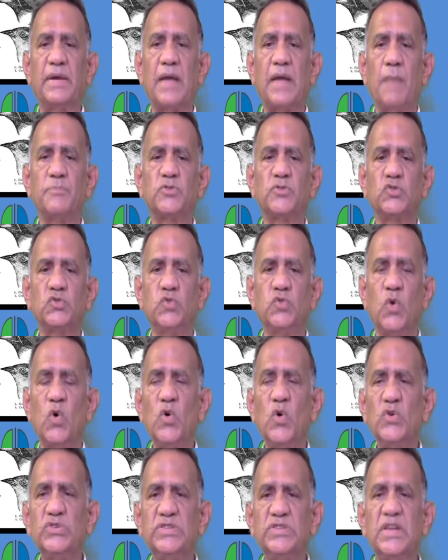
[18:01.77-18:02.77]
become
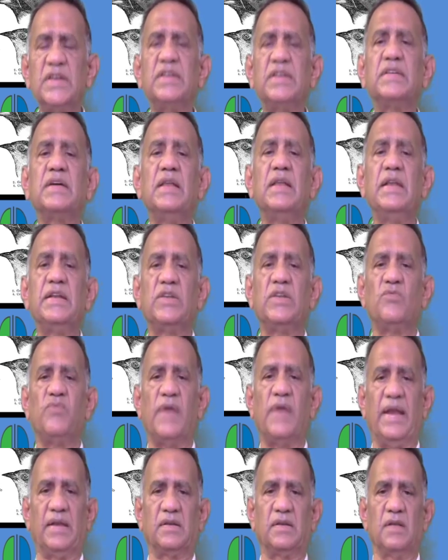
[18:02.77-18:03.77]
so genetically
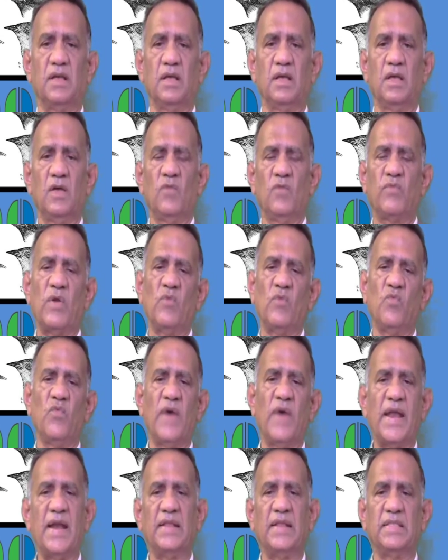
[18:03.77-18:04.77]
different from
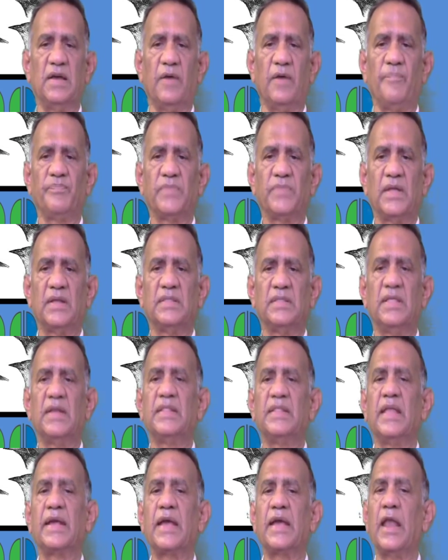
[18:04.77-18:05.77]
one another
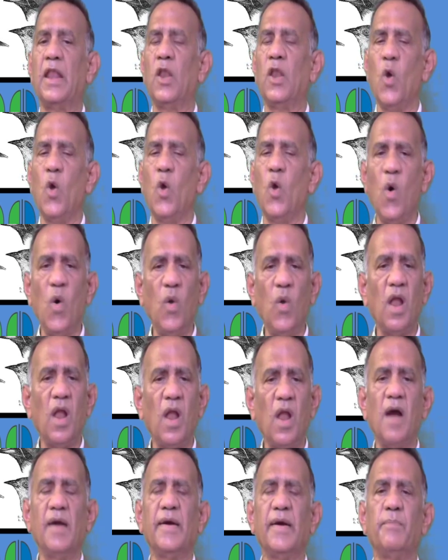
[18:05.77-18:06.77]
that they can no
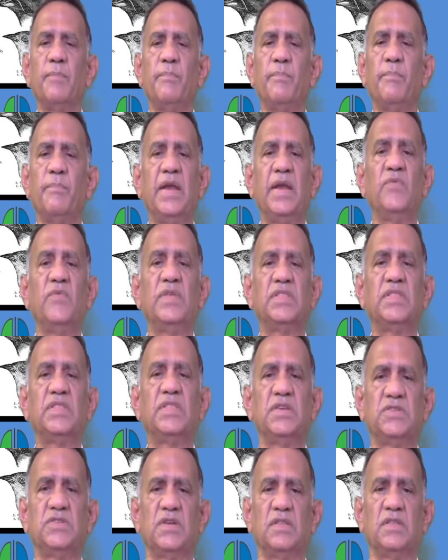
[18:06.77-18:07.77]
longer breed with
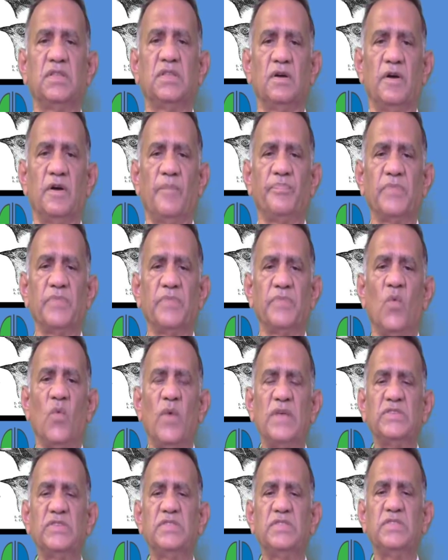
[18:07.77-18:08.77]
each other.
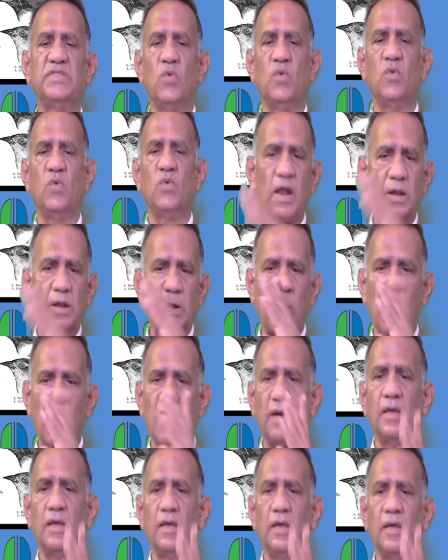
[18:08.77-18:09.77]
Once they do not
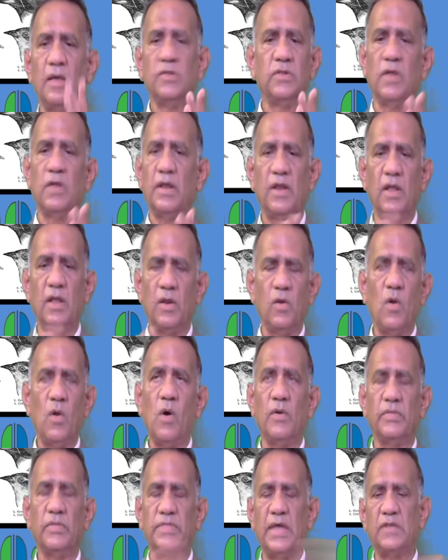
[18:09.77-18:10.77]

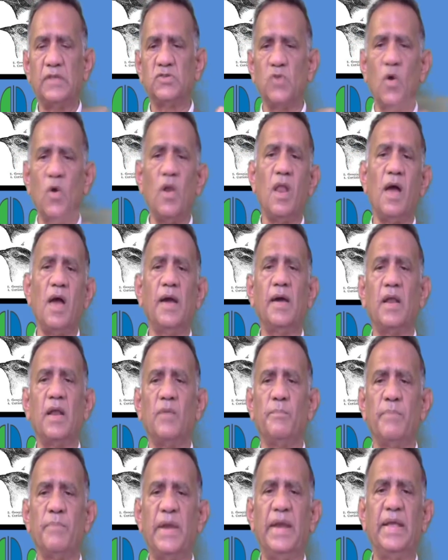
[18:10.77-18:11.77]
there's no longer
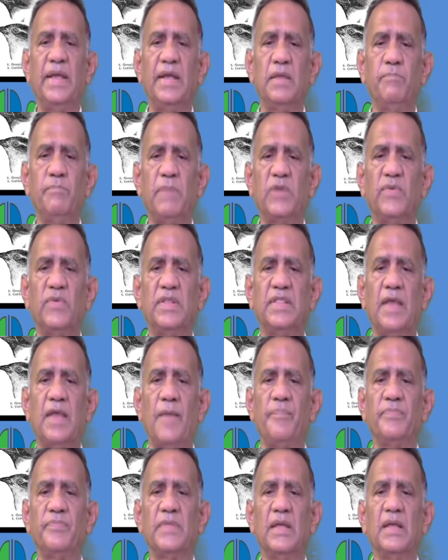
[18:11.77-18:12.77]
a breeding between
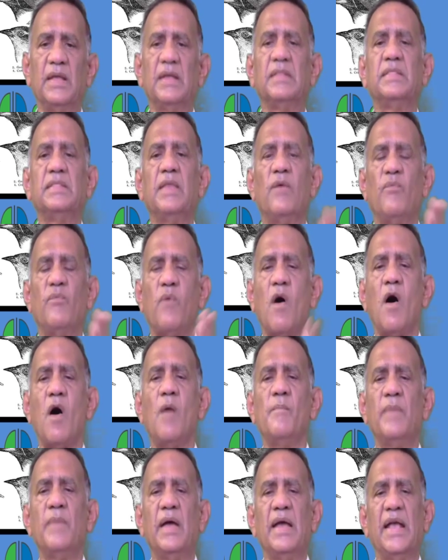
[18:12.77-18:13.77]
them, they
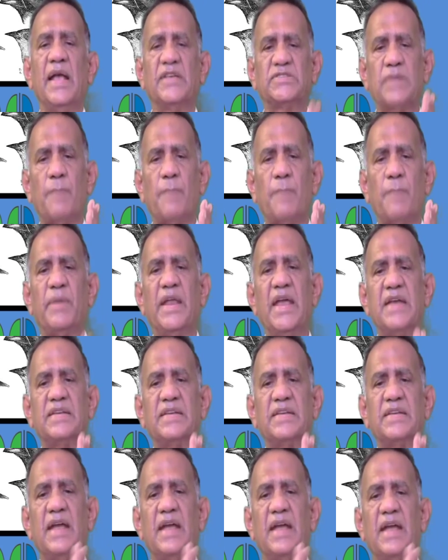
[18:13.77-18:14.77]
form a
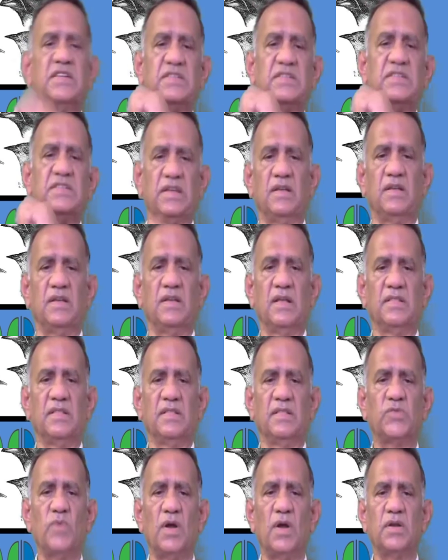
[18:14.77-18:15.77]
separate entity.
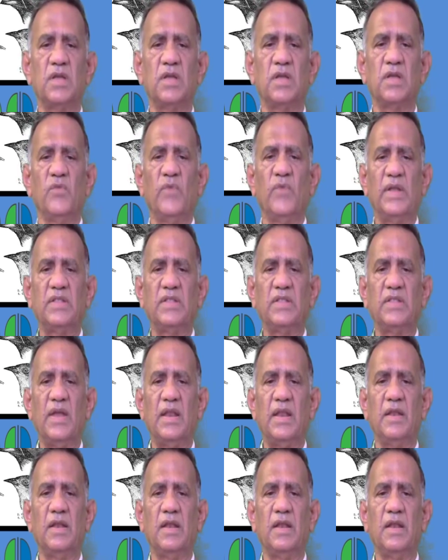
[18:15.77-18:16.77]
That's what,
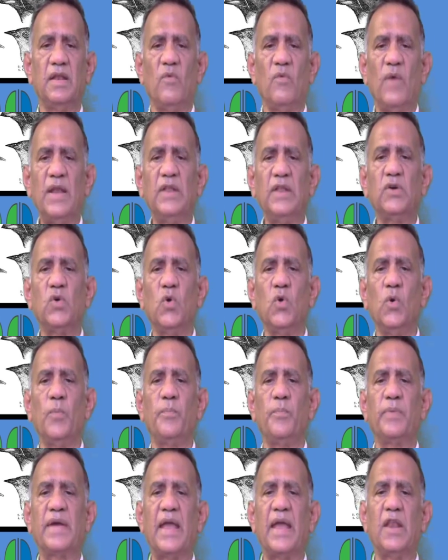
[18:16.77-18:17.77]
when one
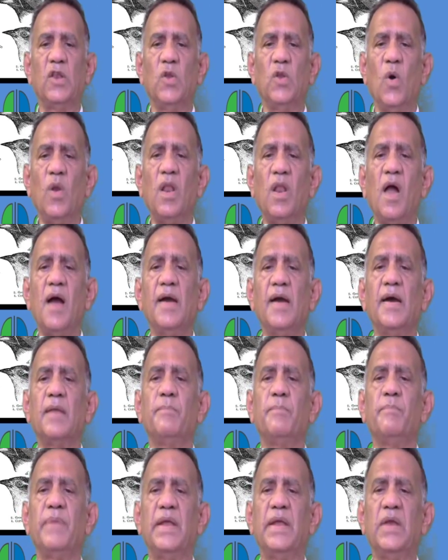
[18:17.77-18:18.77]
group can no
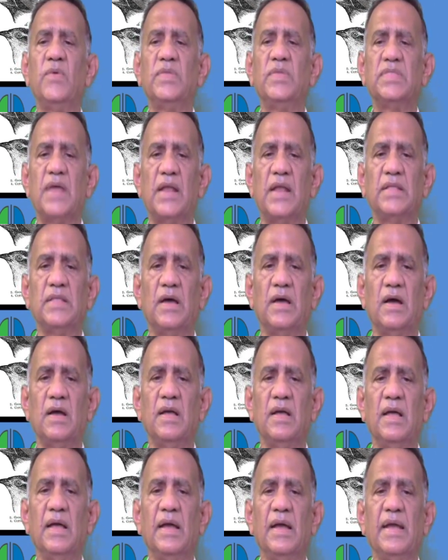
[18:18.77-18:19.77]
longer breed with another,
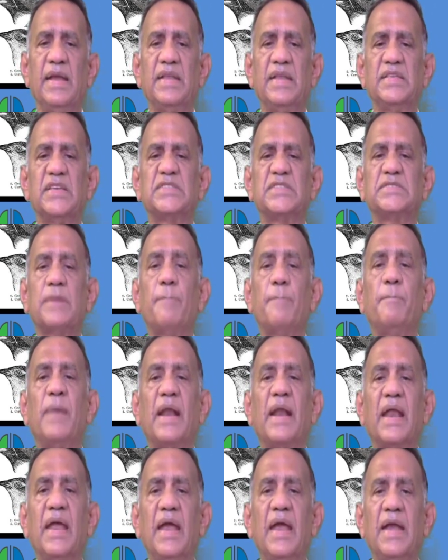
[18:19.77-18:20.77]
it is a
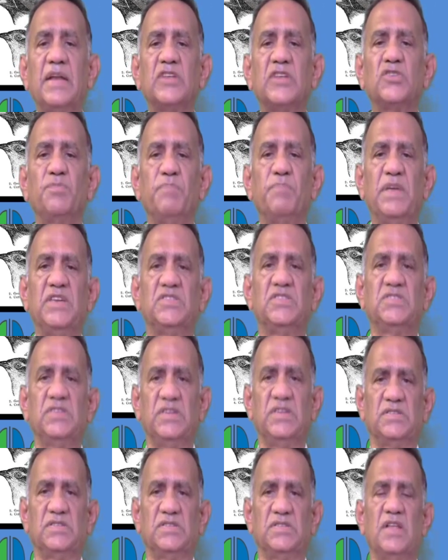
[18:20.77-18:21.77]
separate
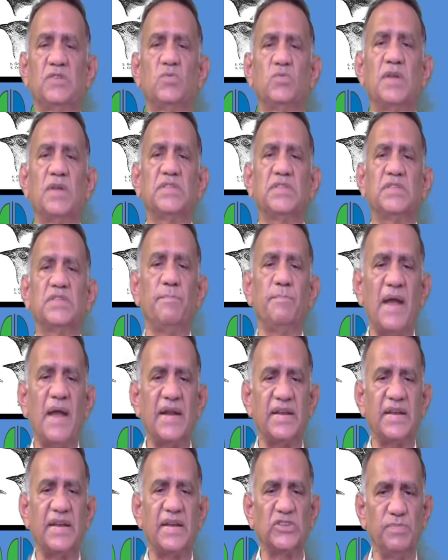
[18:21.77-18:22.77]
species. That's what
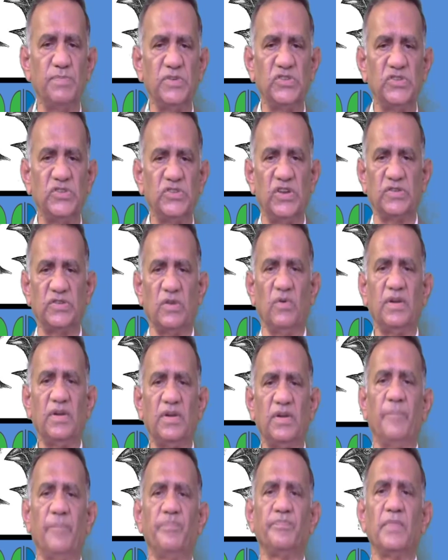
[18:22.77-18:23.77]
sympatric speciation.
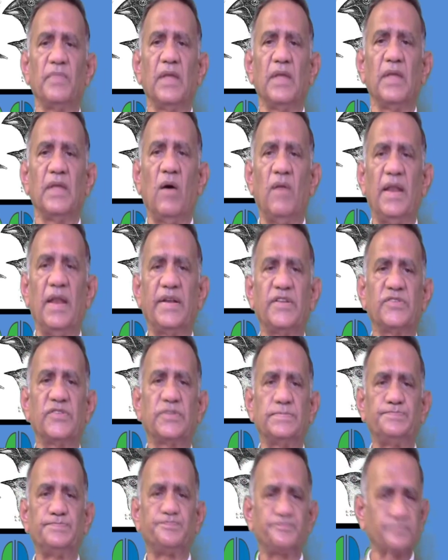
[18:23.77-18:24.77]
Okay. Now let
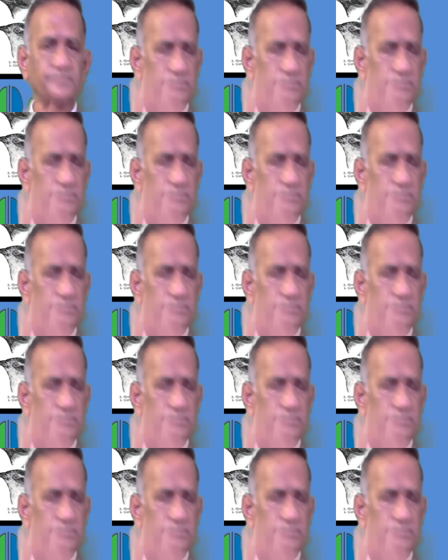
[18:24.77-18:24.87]
us